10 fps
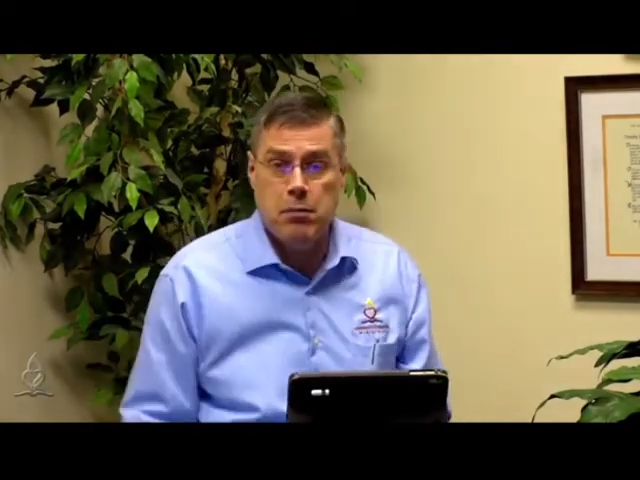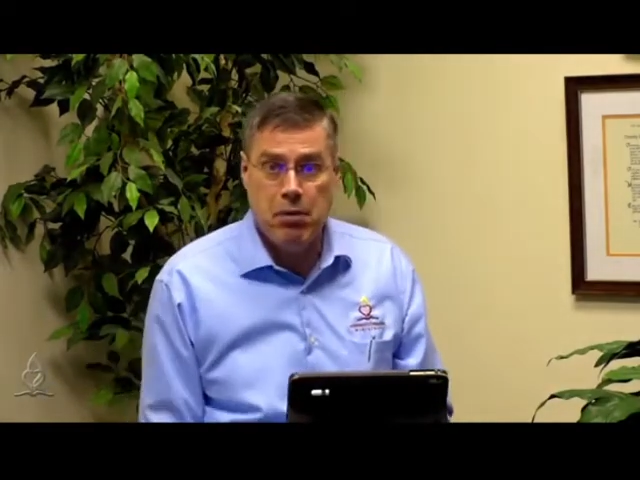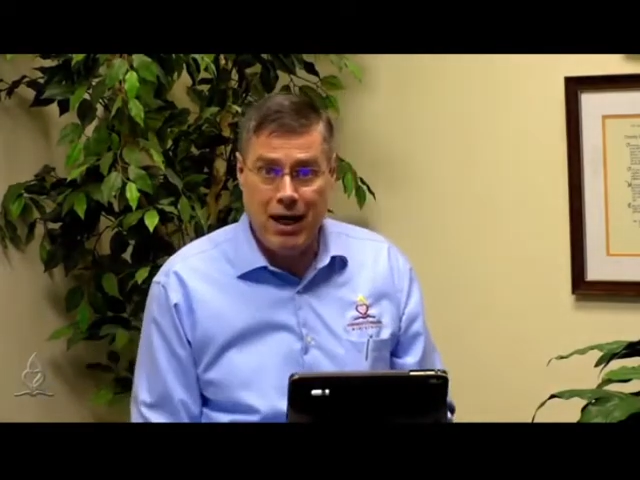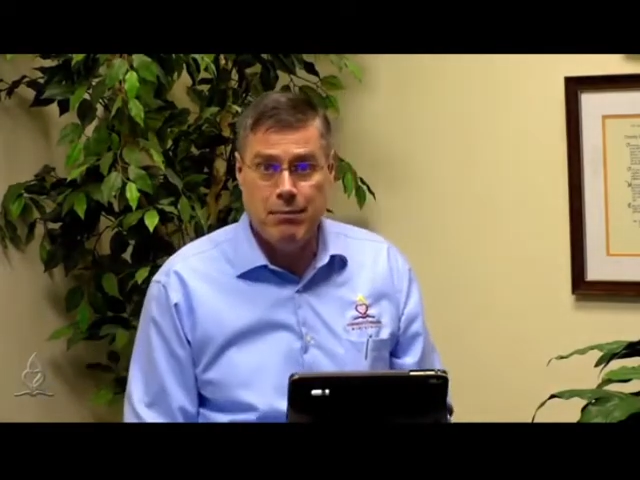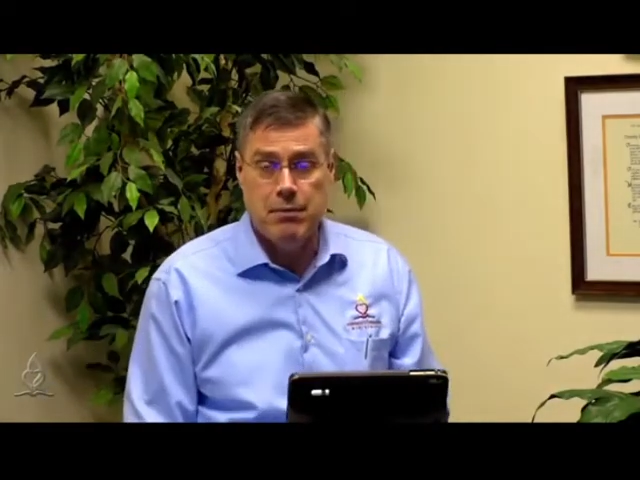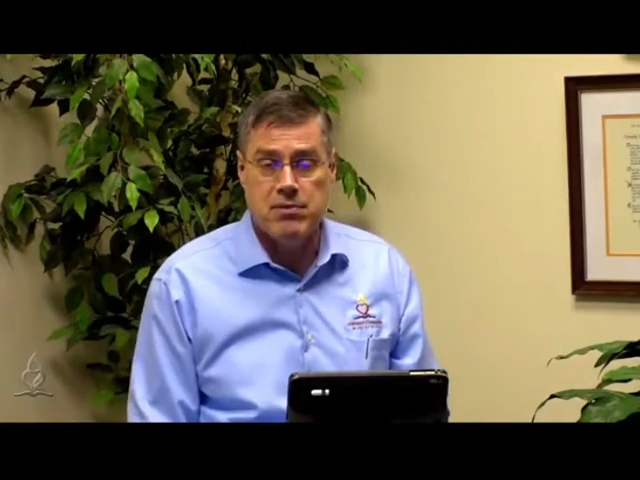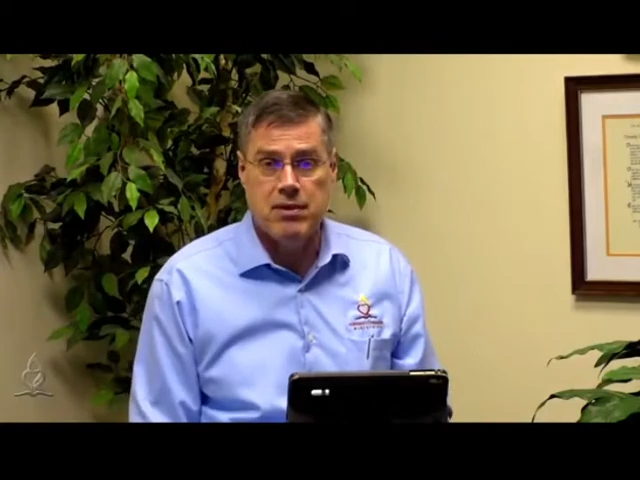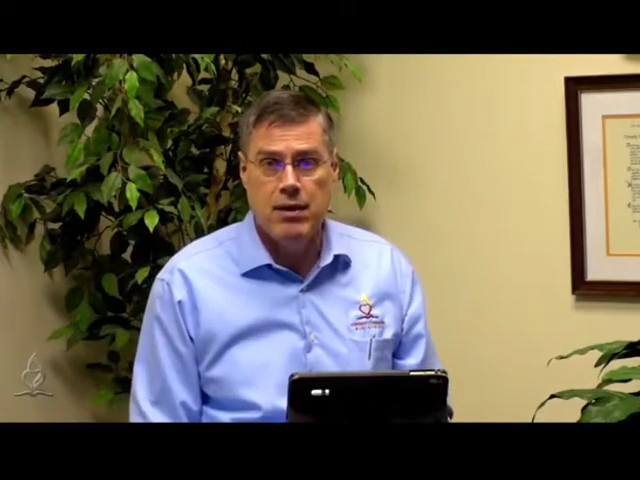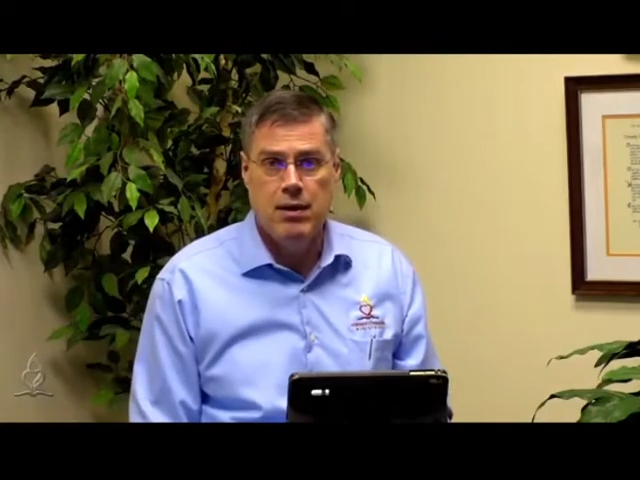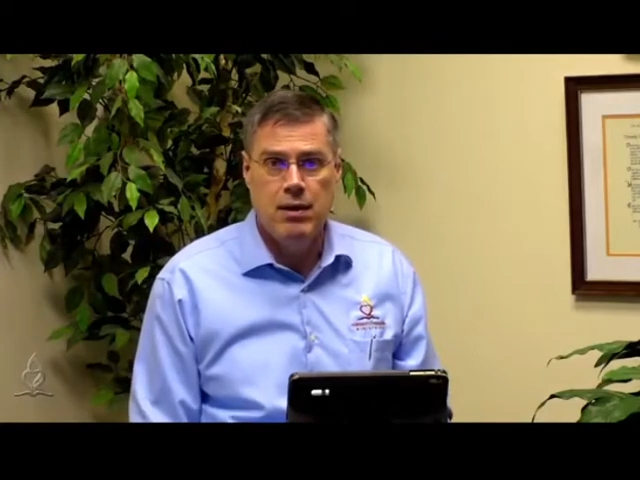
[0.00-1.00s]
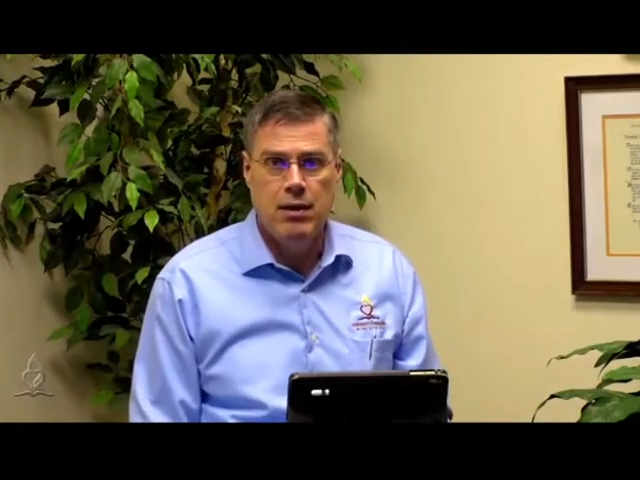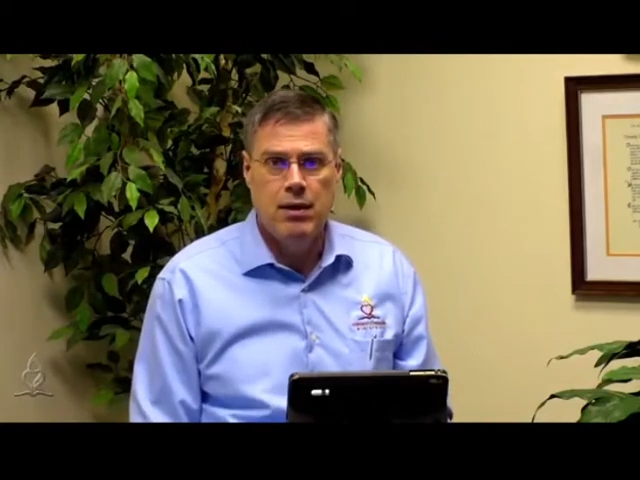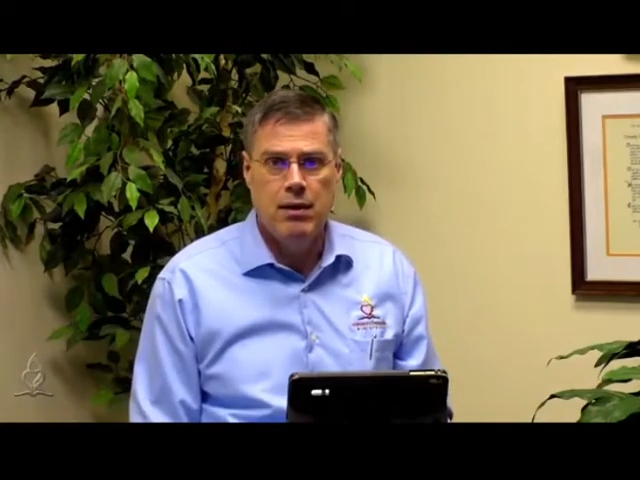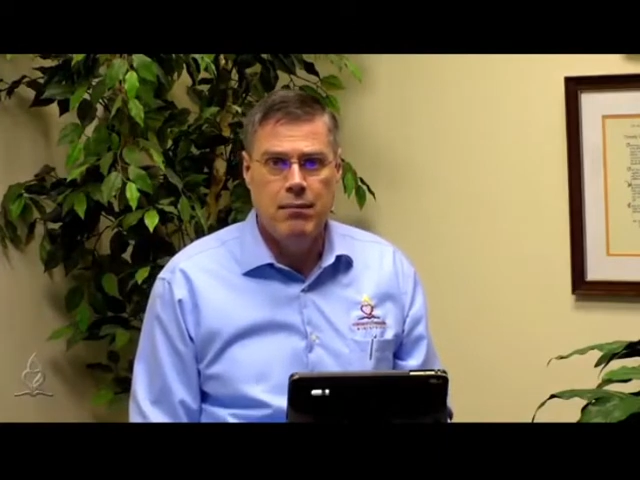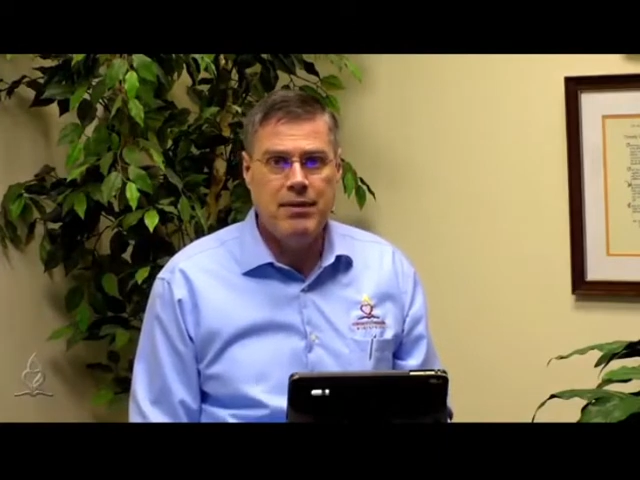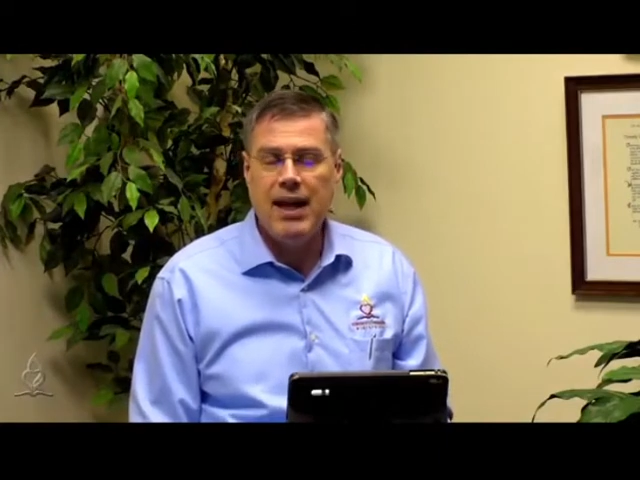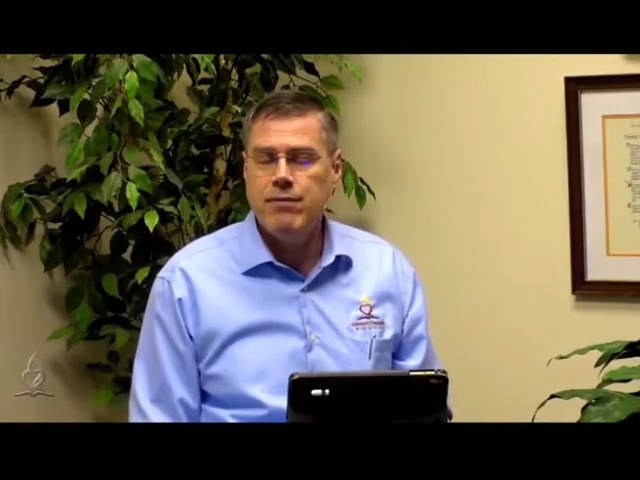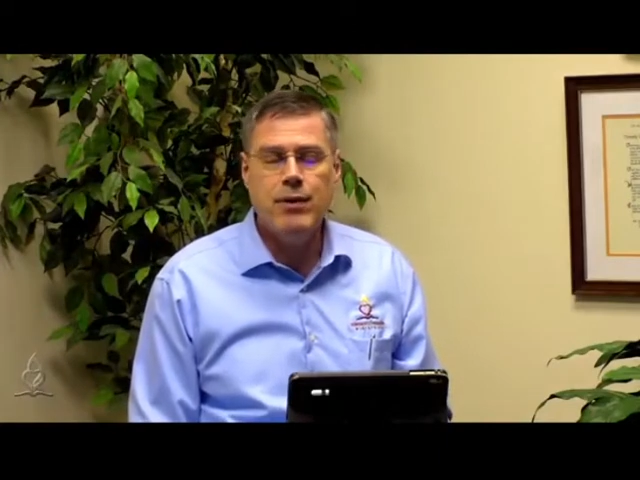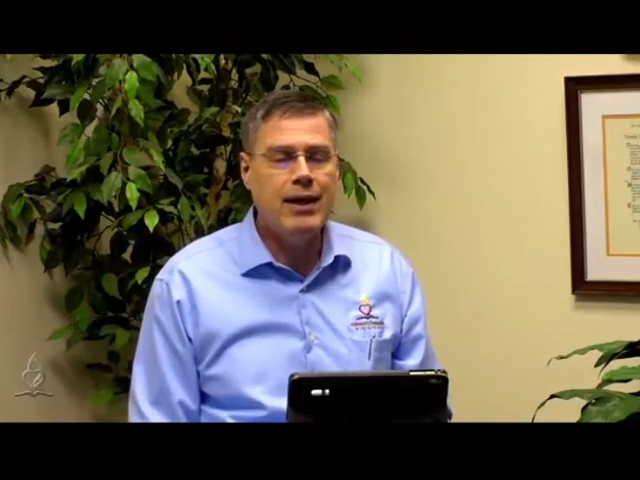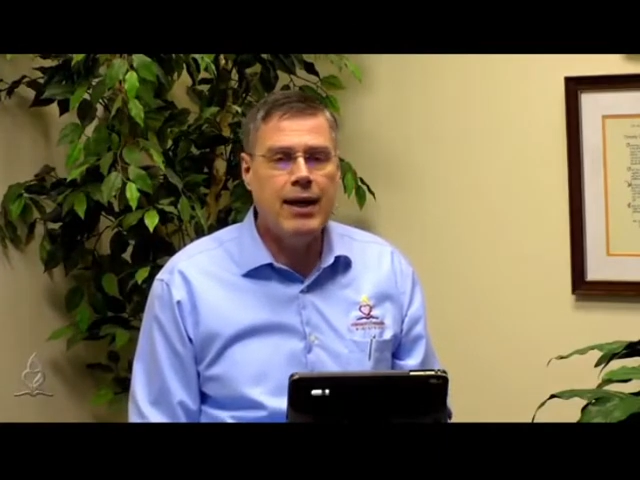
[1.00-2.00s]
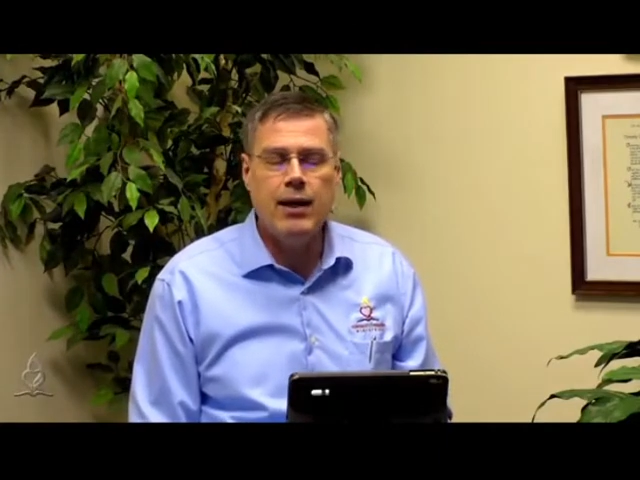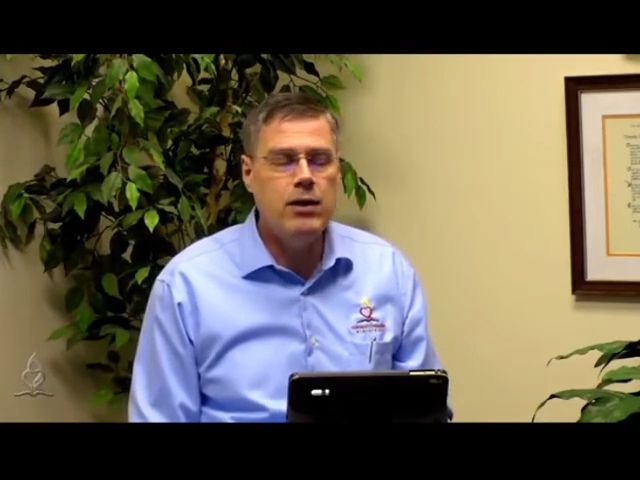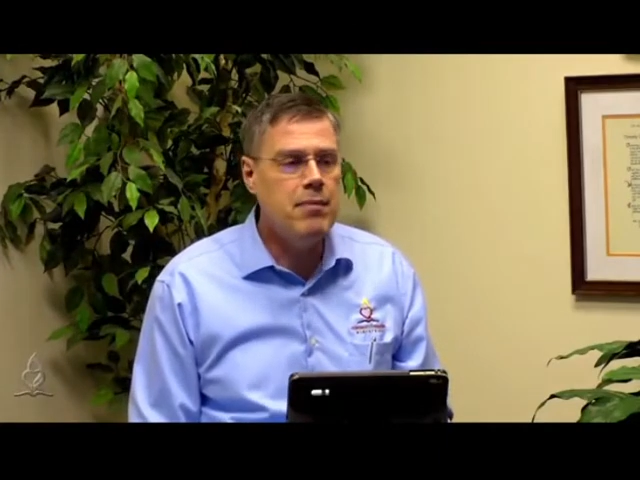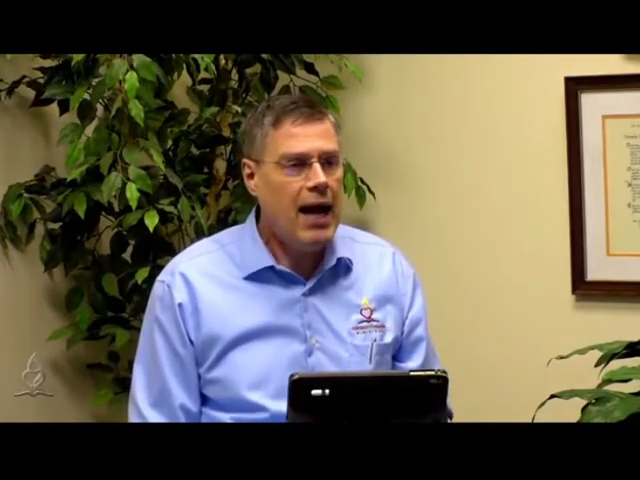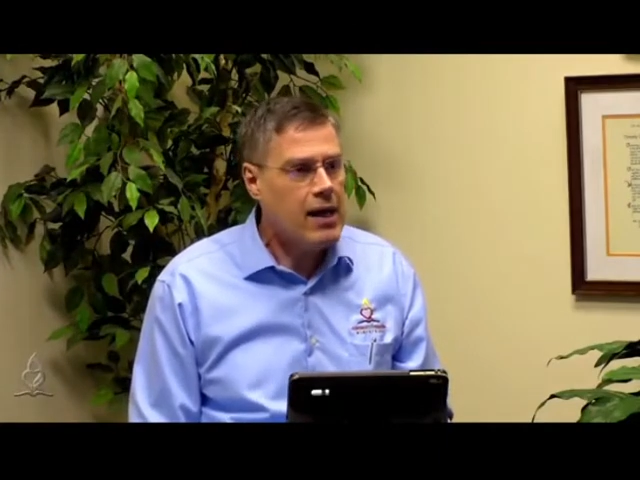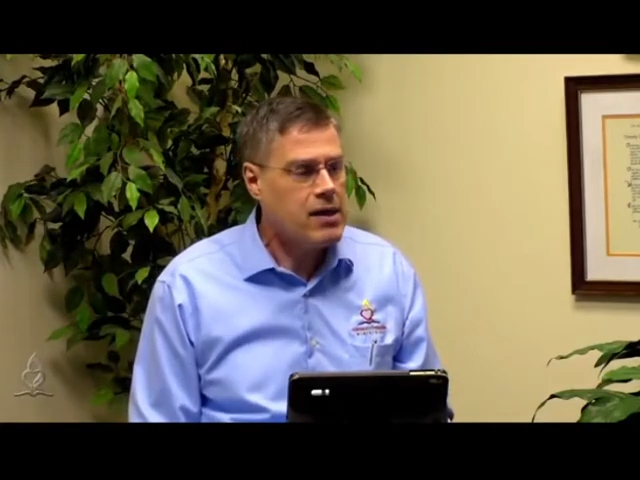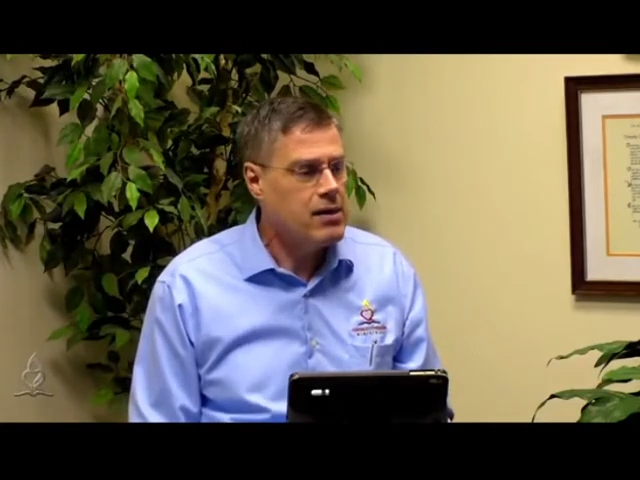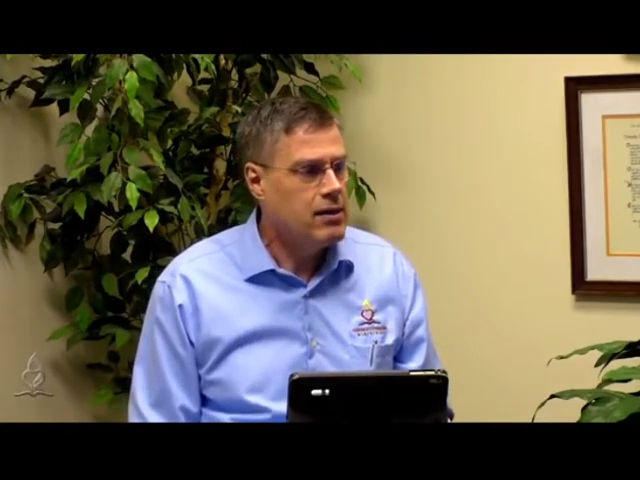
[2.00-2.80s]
problems, but they have no idea how to do math.